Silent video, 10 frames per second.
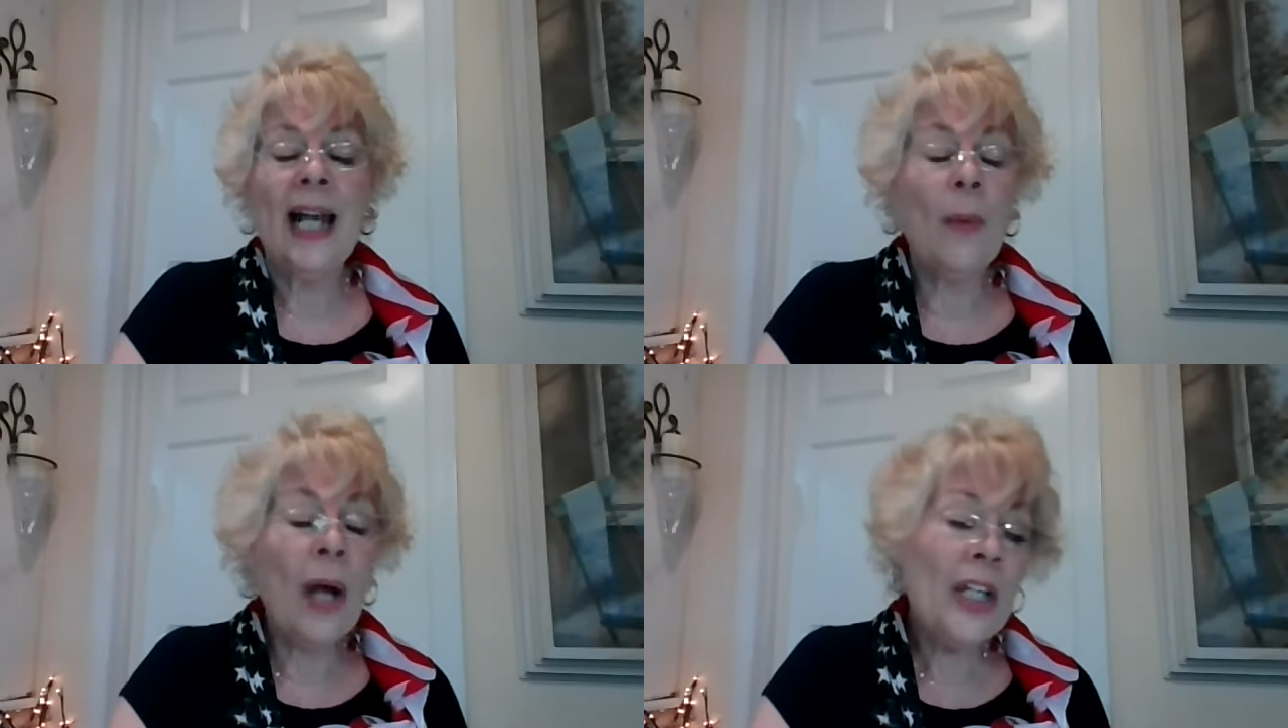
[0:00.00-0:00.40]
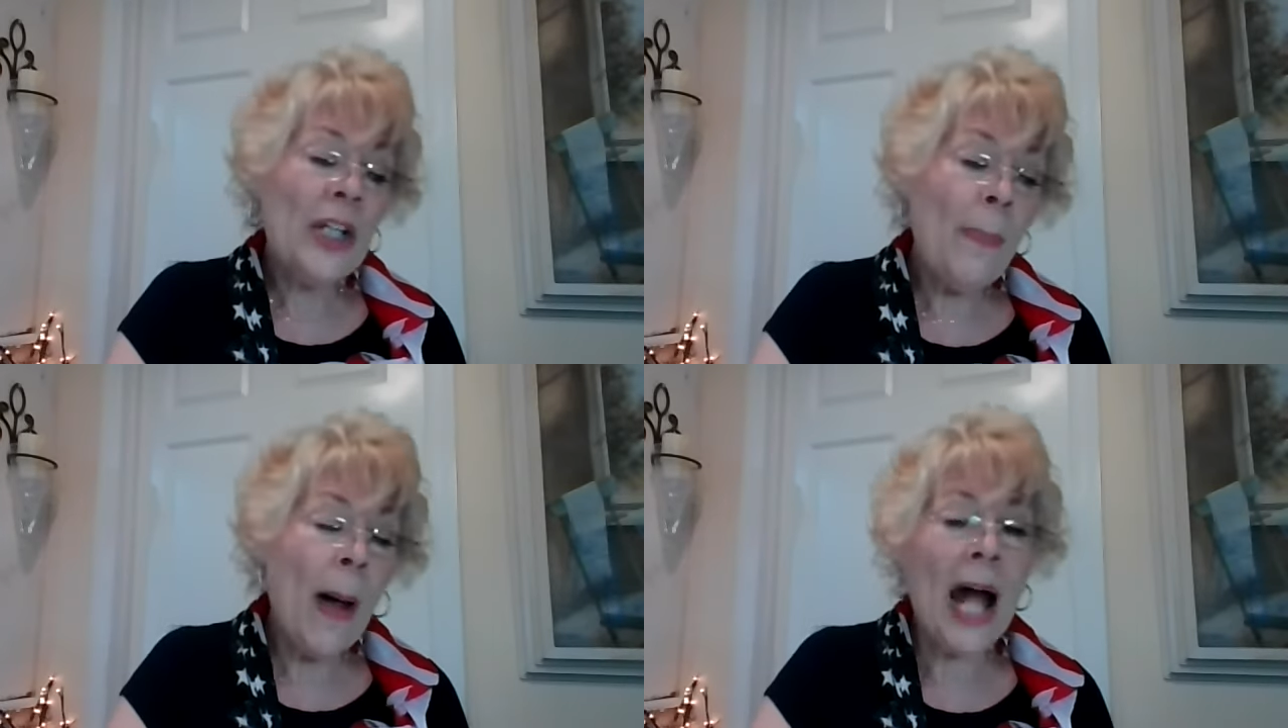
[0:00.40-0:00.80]
I want you
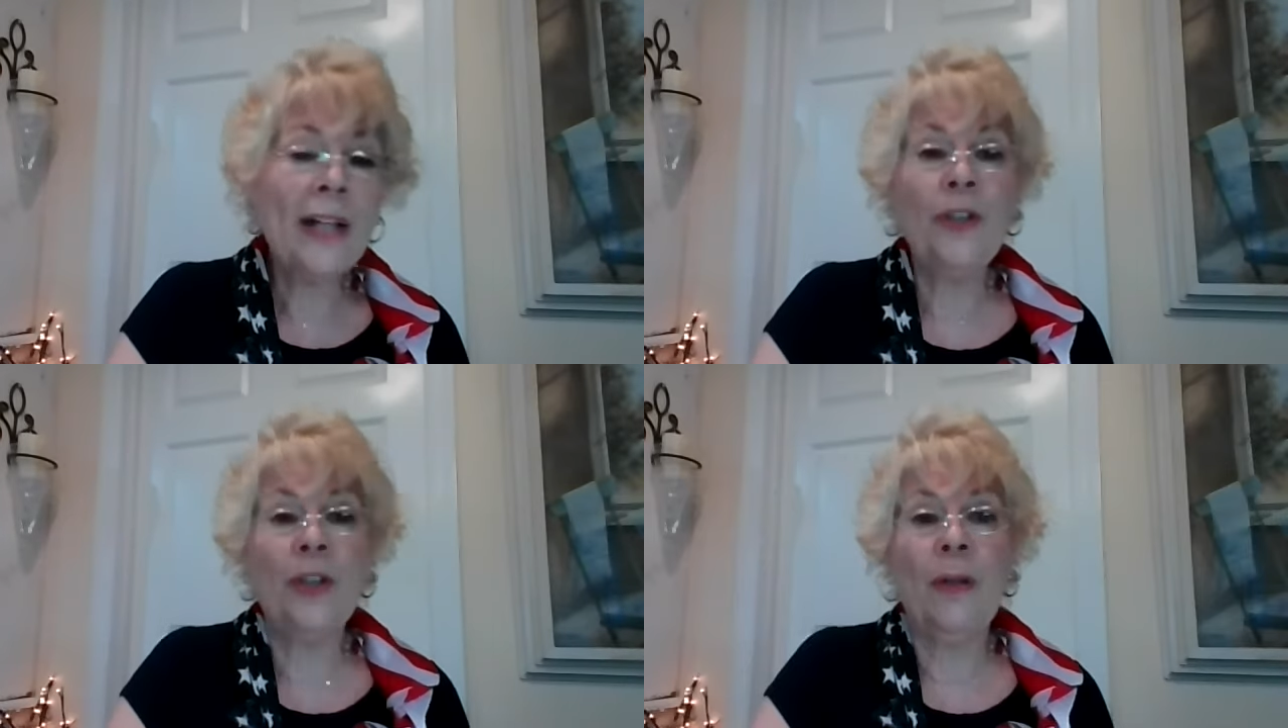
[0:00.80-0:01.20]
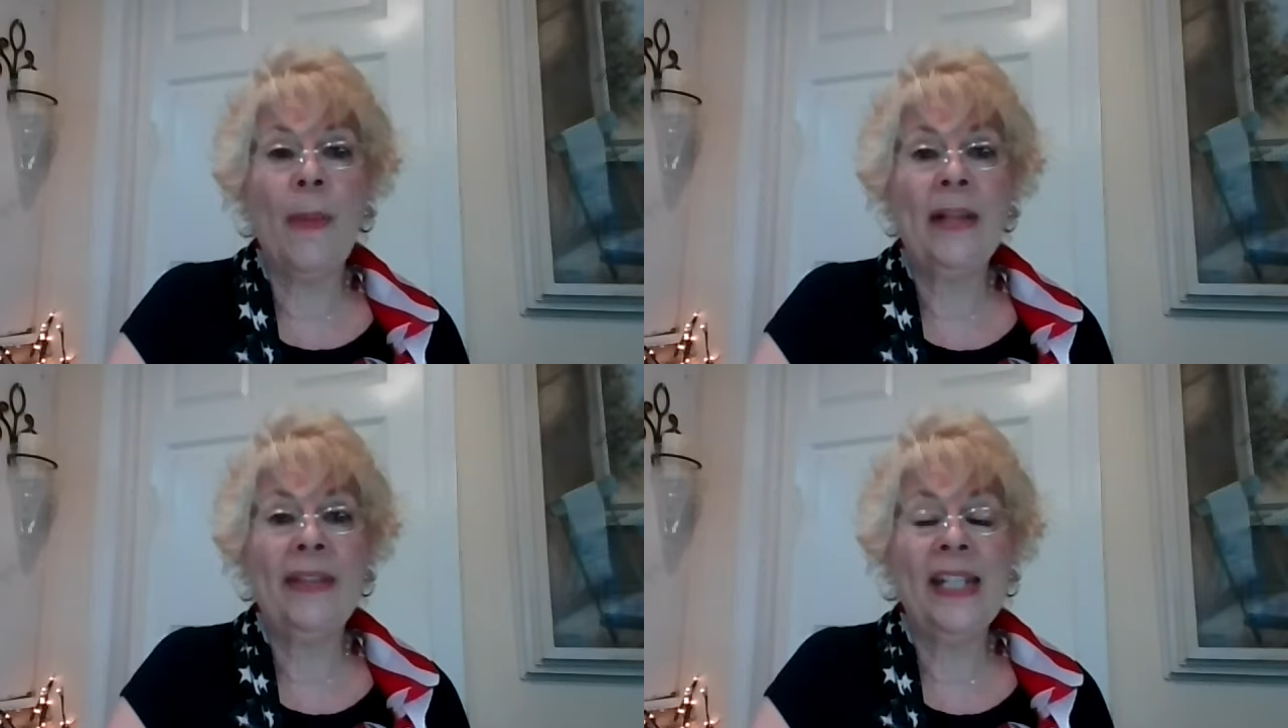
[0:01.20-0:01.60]
to ponder
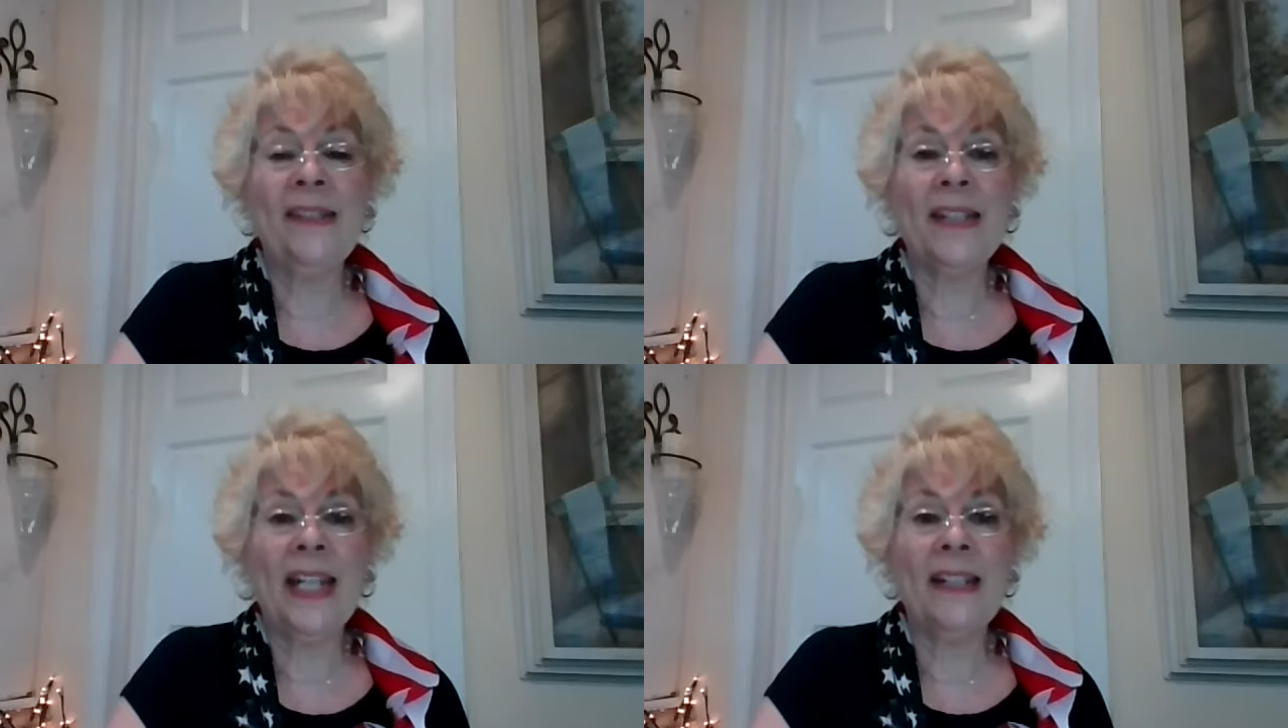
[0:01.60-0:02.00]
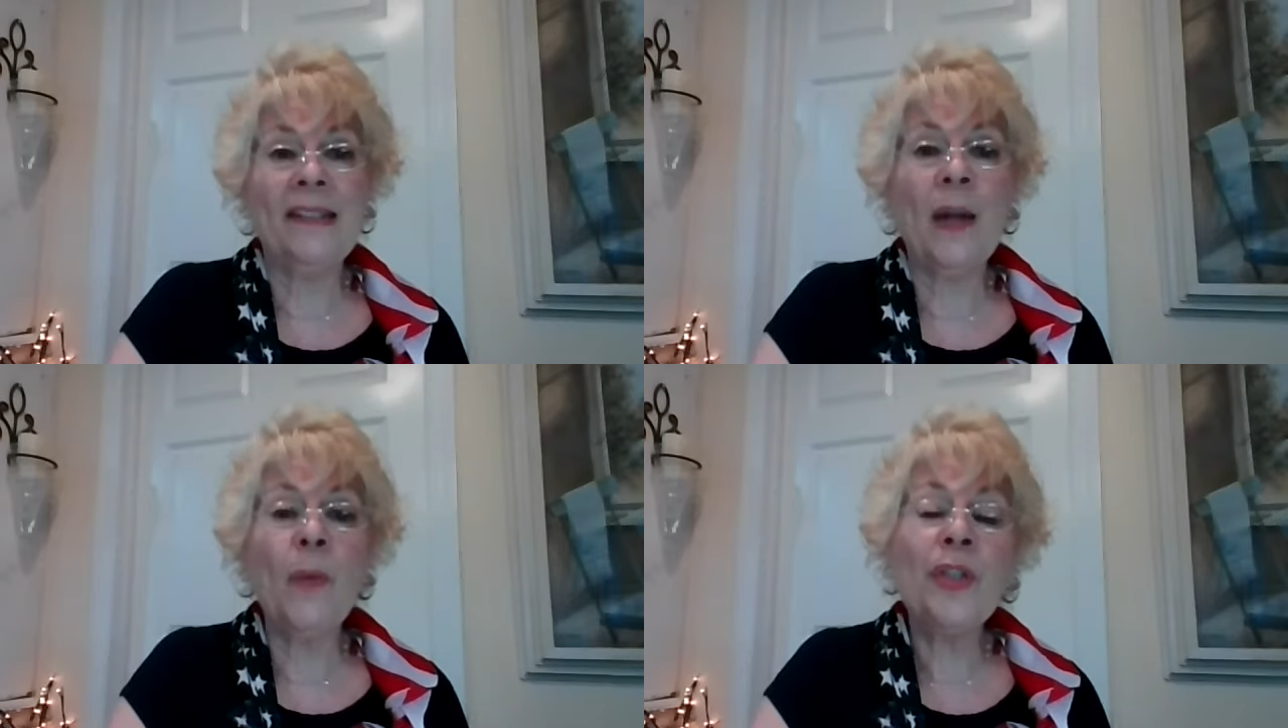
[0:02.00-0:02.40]
about these
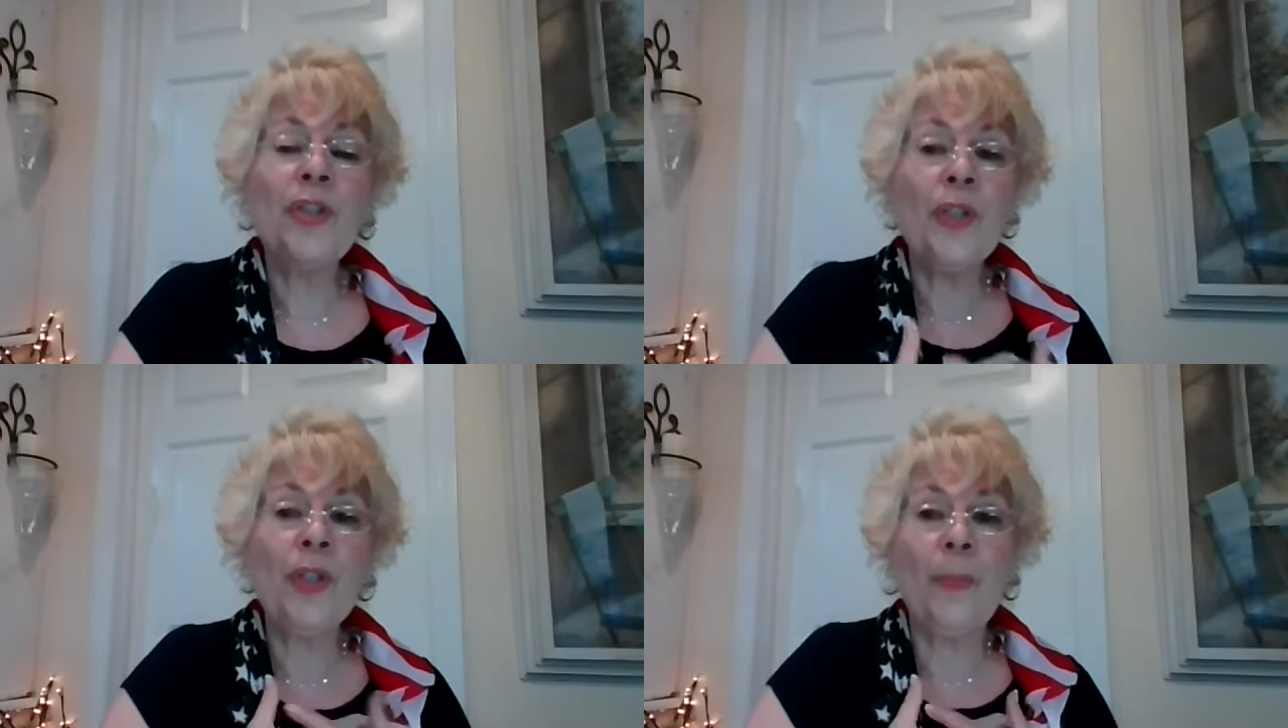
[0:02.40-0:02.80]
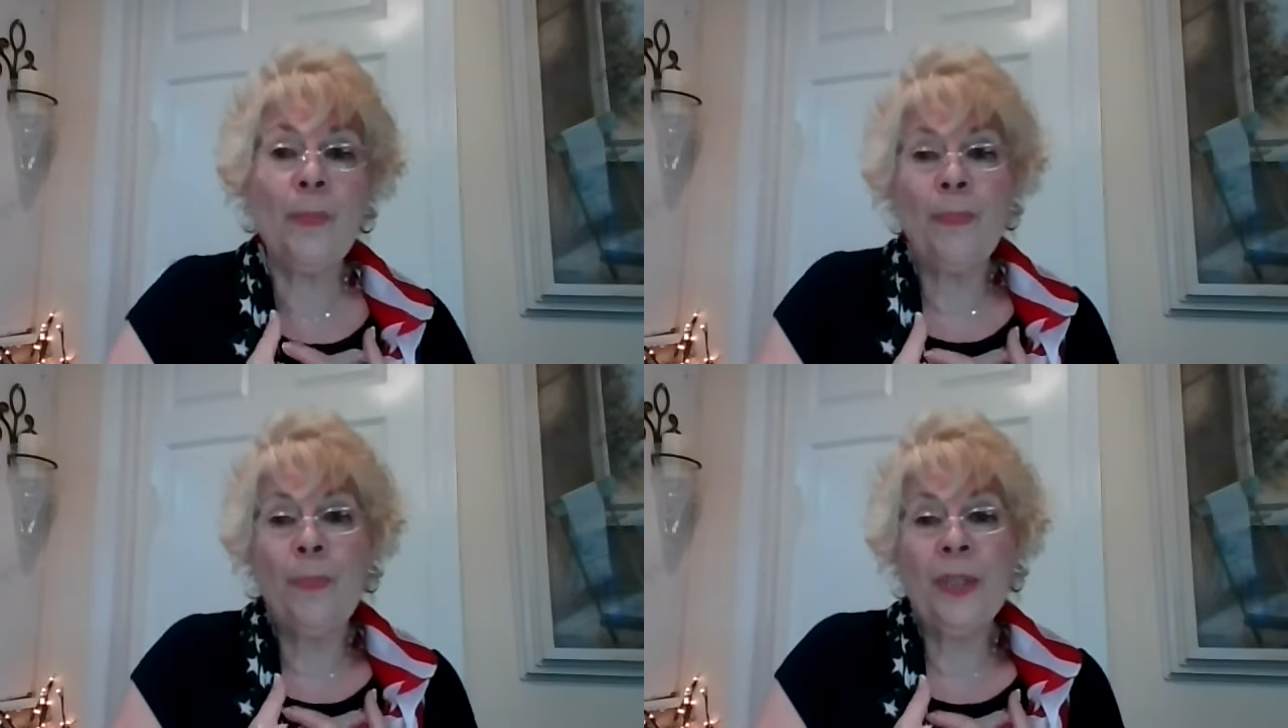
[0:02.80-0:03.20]
things. I want you to
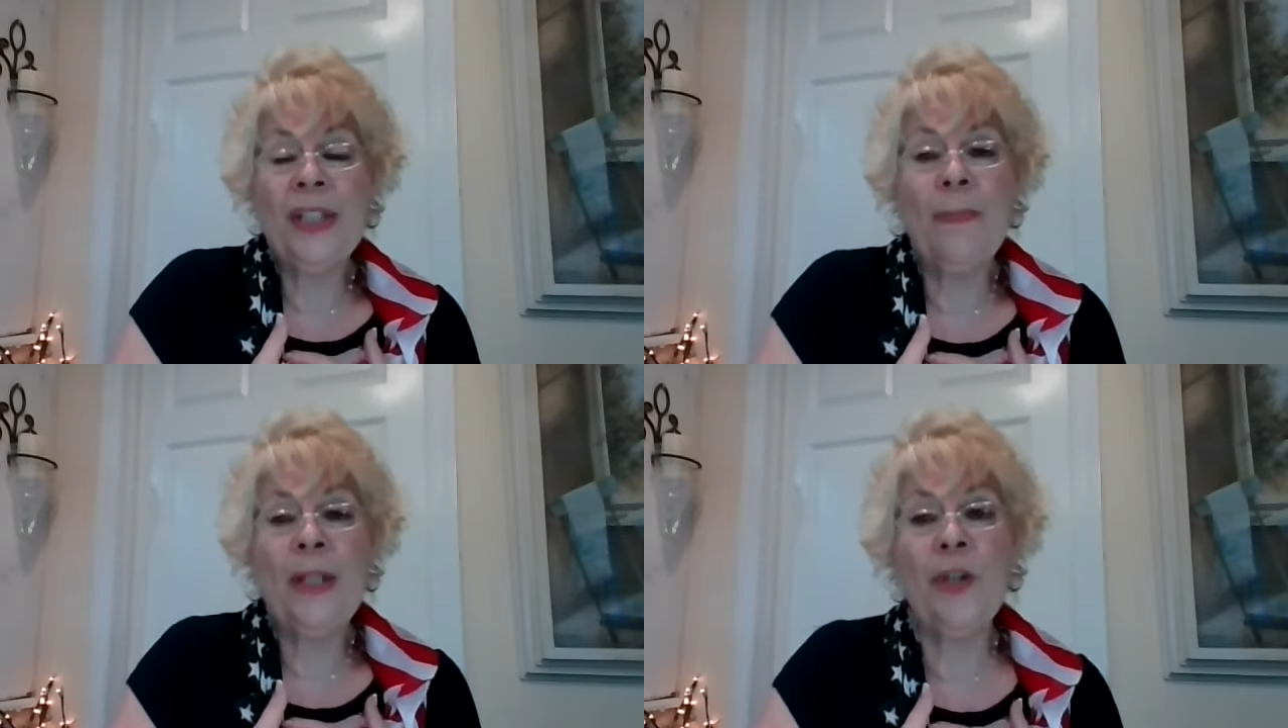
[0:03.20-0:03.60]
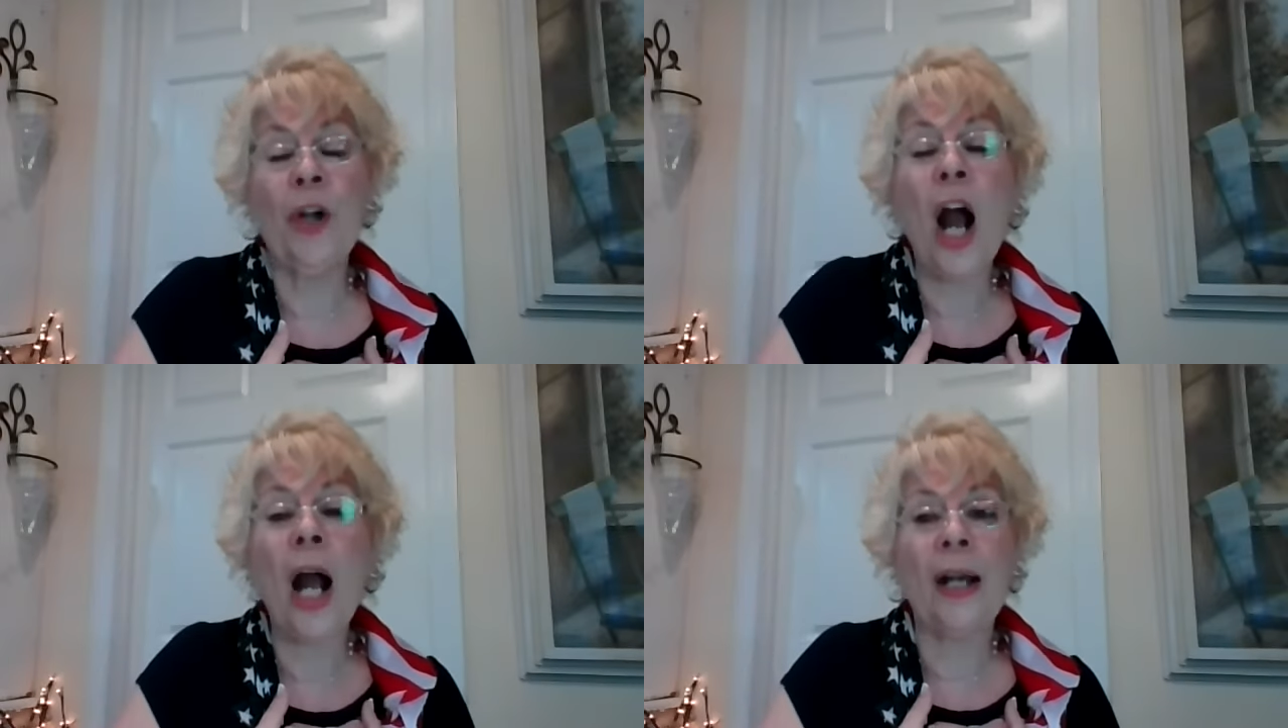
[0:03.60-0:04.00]
put them in
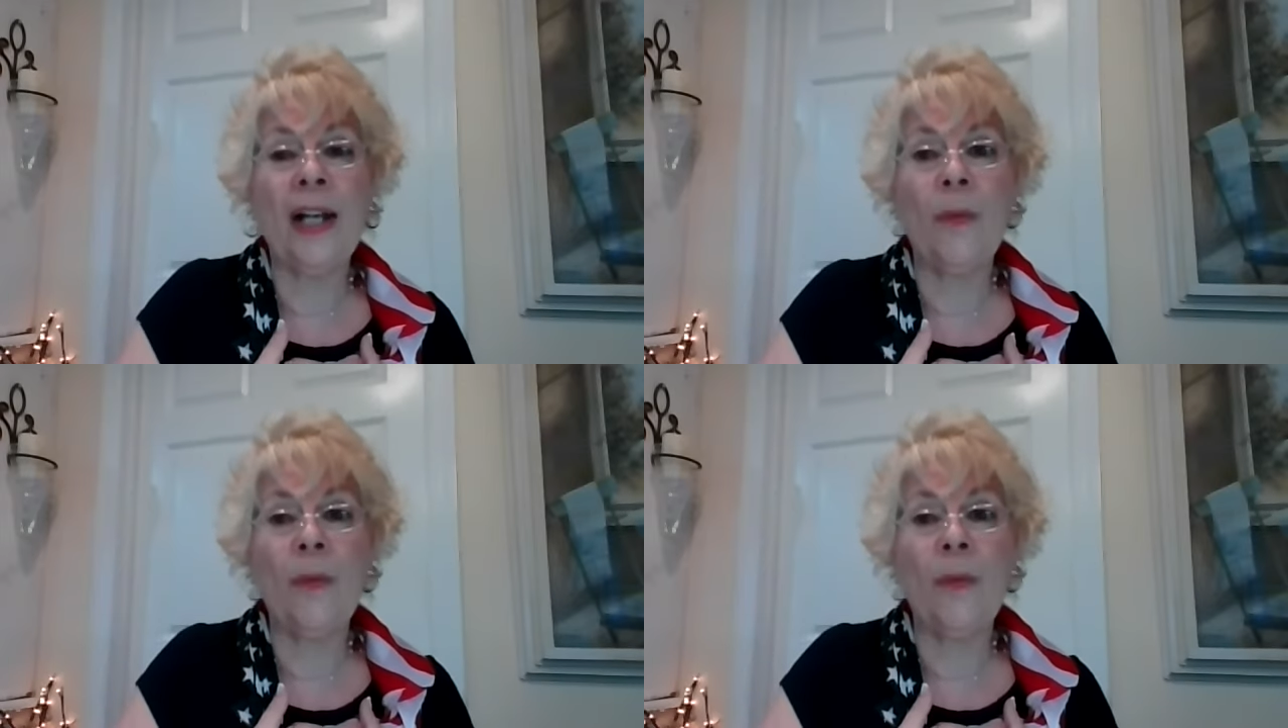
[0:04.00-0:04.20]
your heart.